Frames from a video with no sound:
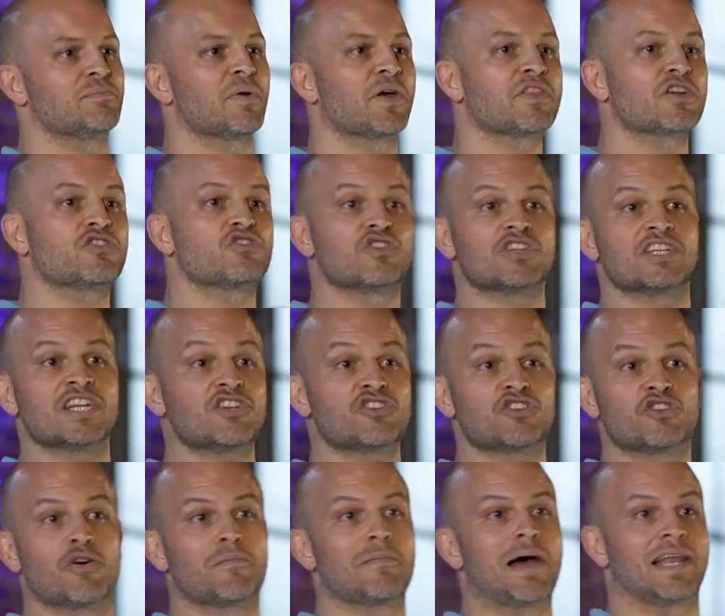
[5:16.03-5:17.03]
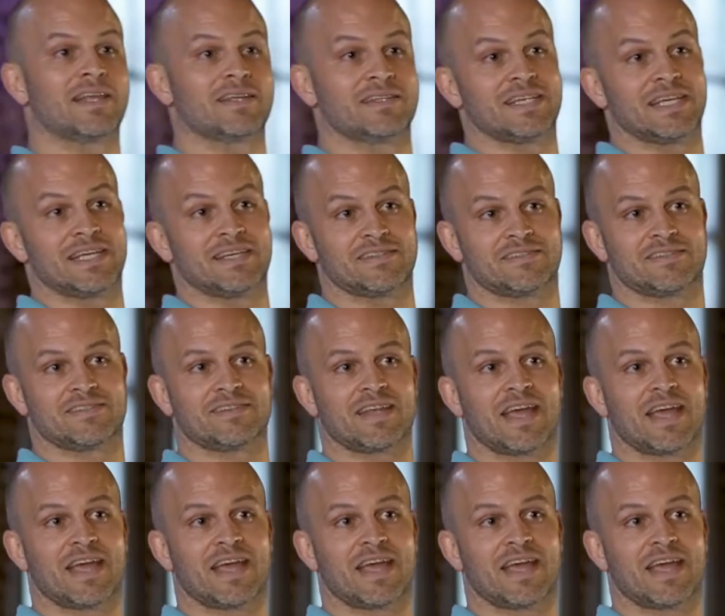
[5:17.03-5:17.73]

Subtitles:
But the traditional melodies